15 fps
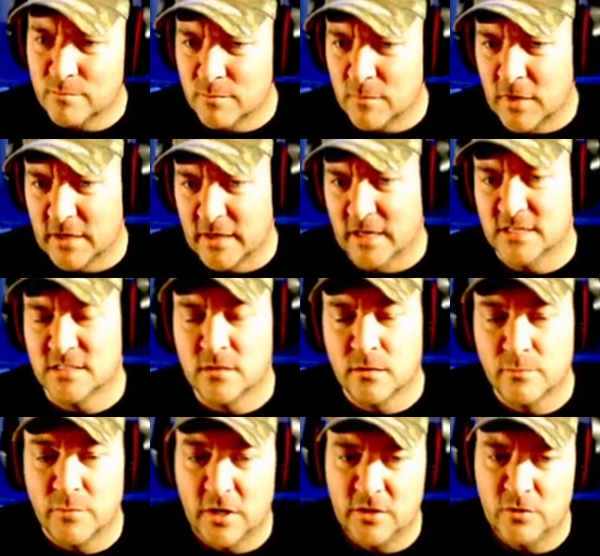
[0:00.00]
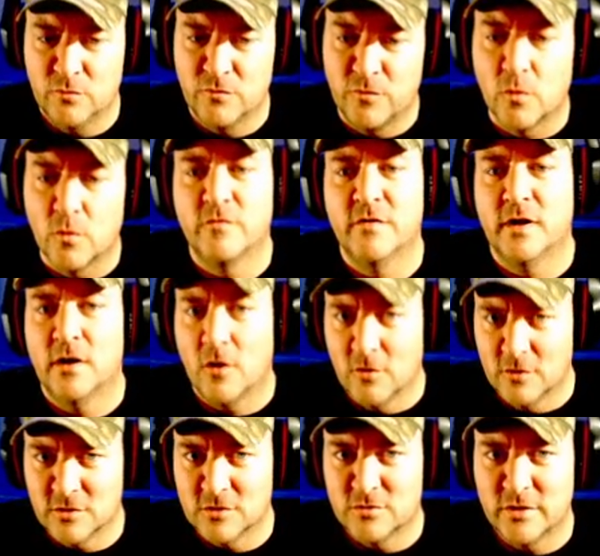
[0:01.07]
I guess, but you forfeit all
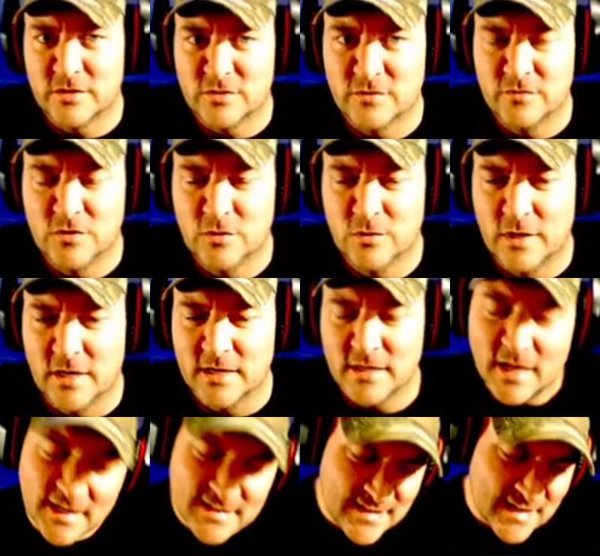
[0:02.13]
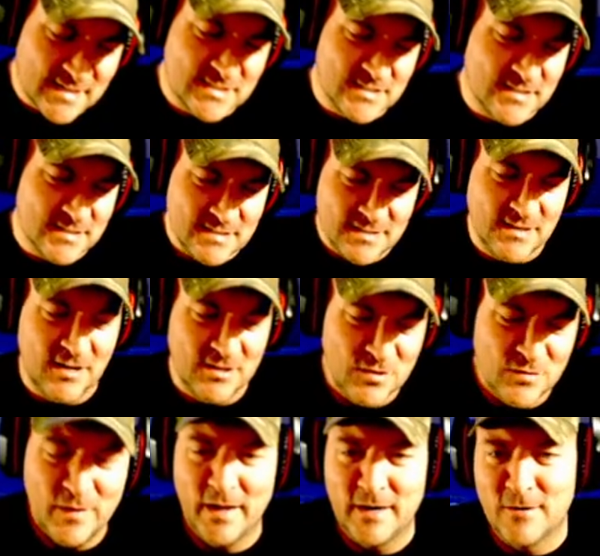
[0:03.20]
your treasure if you do that. That's actually not too
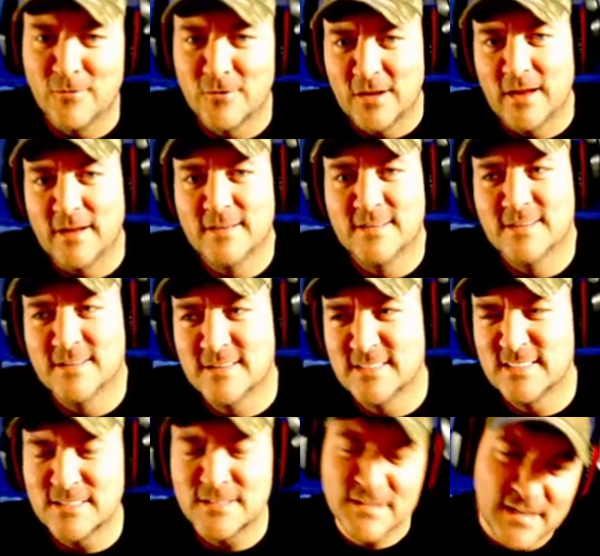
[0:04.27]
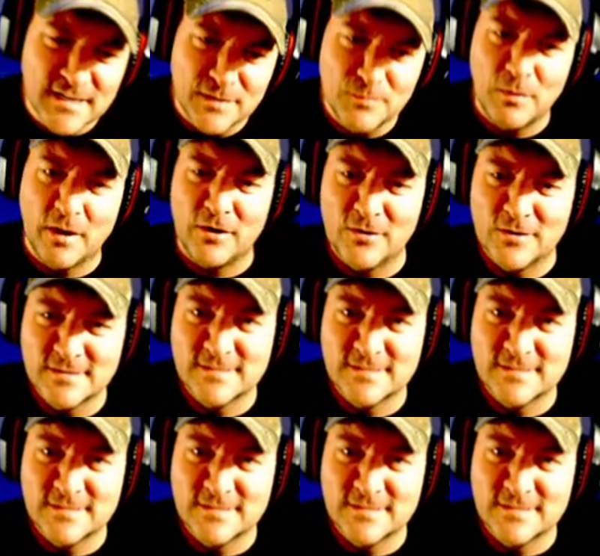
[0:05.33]
bad. I'm okay. This is getting better.